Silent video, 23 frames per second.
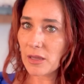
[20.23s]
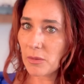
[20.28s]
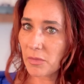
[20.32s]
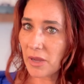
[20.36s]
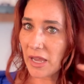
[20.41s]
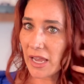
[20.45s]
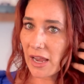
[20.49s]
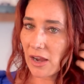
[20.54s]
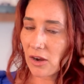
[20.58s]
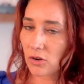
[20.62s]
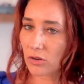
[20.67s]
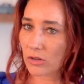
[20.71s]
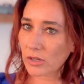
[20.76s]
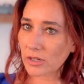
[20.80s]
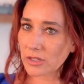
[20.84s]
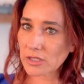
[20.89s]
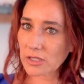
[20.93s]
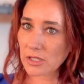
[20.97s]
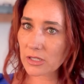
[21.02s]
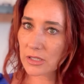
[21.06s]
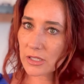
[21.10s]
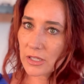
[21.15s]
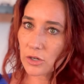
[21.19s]
that my hair
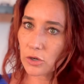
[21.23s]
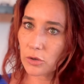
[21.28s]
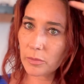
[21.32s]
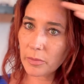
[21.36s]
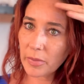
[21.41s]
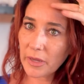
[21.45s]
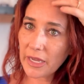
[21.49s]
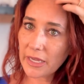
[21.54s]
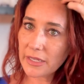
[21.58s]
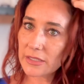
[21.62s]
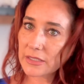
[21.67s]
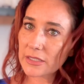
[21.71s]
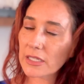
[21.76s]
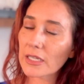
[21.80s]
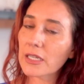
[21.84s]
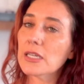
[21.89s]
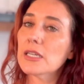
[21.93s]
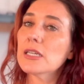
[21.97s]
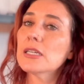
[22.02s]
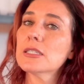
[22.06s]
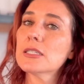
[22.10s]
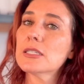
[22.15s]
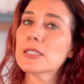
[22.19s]
looks a little bit
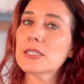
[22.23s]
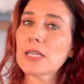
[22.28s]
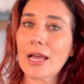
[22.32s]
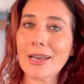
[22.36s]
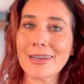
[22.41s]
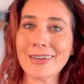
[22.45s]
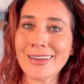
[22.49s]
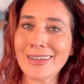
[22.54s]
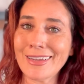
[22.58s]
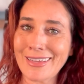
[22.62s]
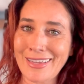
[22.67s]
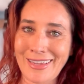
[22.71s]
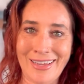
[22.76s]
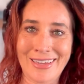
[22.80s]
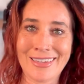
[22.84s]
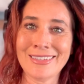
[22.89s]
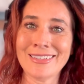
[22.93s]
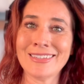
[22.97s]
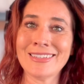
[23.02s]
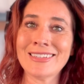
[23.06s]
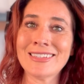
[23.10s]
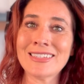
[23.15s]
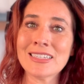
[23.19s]

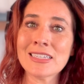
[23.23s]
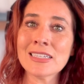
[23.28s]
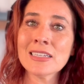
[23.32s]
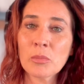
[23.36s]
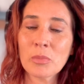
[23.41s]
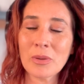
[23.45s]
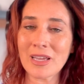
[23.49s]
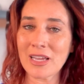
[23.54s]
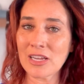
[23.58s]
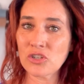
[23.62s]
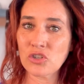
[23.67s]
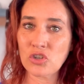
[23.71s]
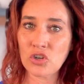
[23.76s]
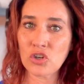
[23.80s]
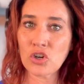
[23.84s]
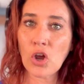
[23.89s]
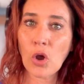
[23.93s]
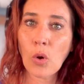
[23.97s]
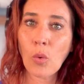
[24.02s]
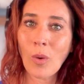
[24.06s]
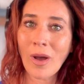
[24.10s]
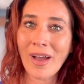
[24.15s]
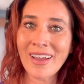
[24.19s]
sun-kissed, because you
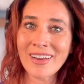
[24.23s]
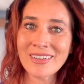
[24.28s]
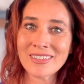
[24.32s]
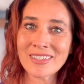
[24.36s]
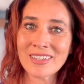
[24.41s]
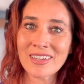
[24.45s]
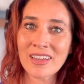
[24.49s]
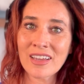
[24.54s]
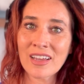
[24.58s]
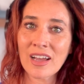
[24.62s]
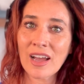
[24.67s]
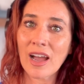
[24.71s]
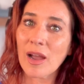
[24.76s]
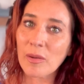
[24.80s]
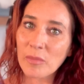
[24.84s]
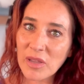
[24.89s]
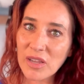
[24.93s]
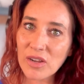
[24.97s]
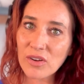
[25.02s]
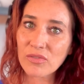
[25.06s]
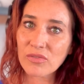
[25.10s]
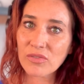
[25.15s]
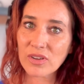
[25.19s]
know what? I'm
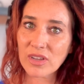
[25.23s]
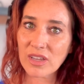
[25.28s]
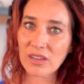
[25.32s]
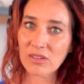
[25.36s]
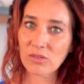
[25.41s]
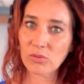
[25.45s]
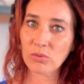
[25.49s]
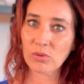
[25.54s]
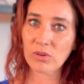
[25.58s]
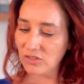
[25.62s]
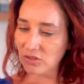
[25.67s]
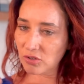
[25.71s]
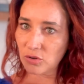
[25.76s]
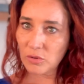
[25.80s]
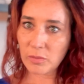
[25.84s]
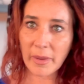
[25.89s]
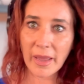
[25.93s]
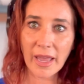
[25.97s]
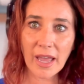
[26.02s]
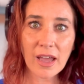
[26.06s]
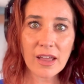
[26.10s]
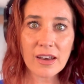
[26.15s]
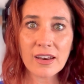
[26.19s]
here for you. Too
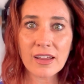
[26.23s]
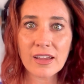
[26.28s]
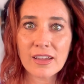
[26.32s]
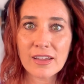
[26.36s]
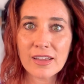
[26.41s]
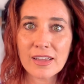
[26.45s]
bad.